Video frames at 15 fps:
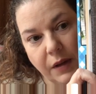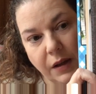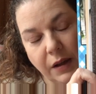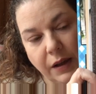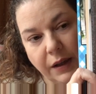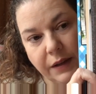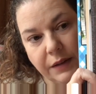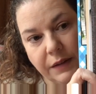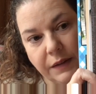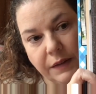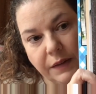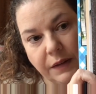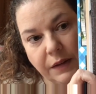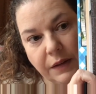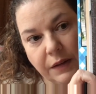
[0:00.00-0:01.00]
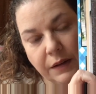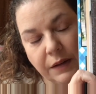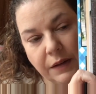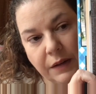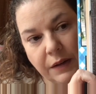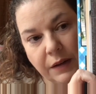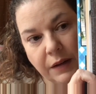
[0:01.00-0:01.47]
And
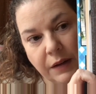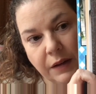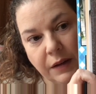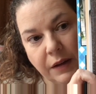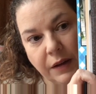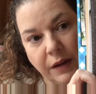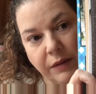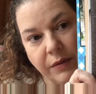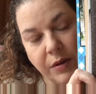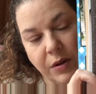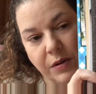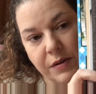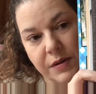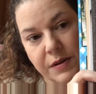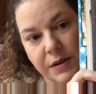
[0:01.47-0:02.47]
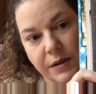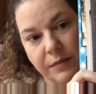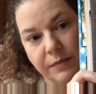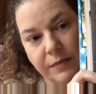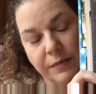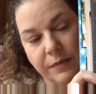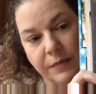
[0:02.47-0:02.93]
I've got
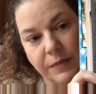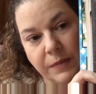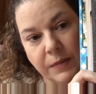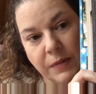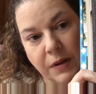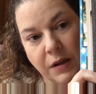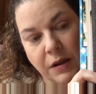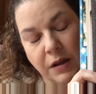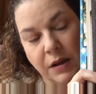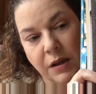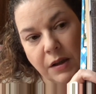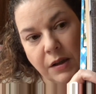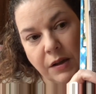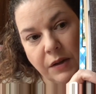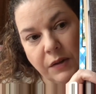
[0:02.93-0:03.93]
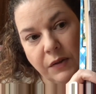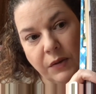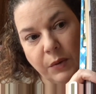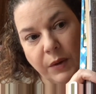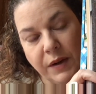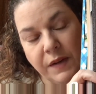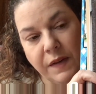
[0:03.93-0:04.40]
some
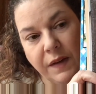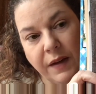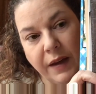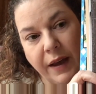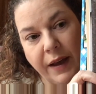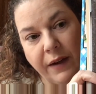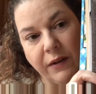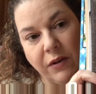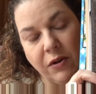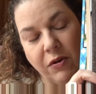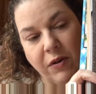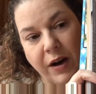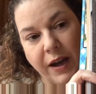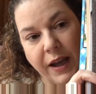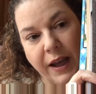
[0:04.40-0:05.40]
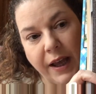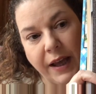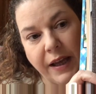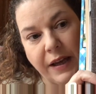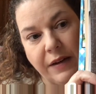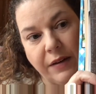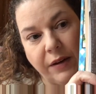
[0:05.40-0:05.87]
20 count grey
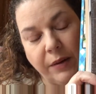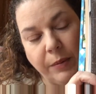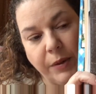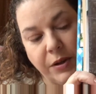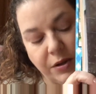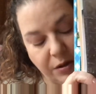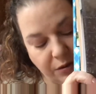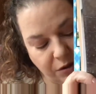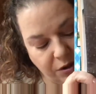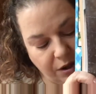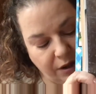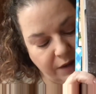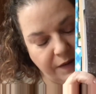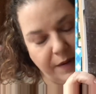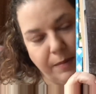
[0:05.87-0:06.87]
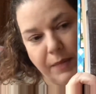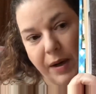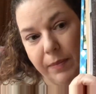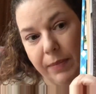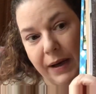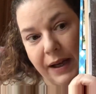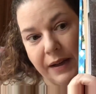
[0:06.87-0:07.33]
Ada, which I'll show you in my
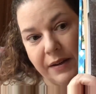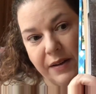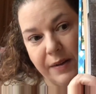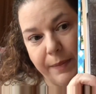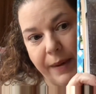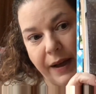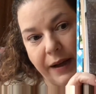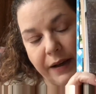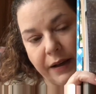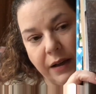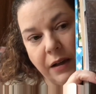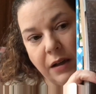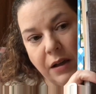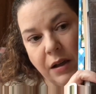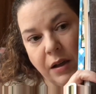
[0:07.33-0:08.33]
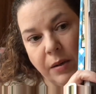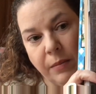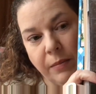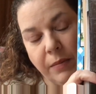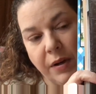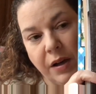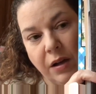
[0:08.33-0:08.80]
plans bag,
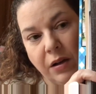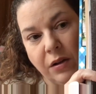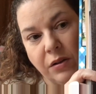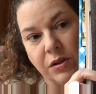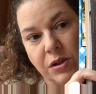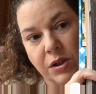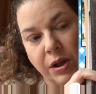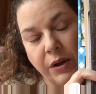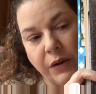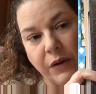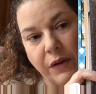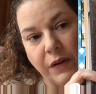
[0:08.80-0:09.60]
but I'll show you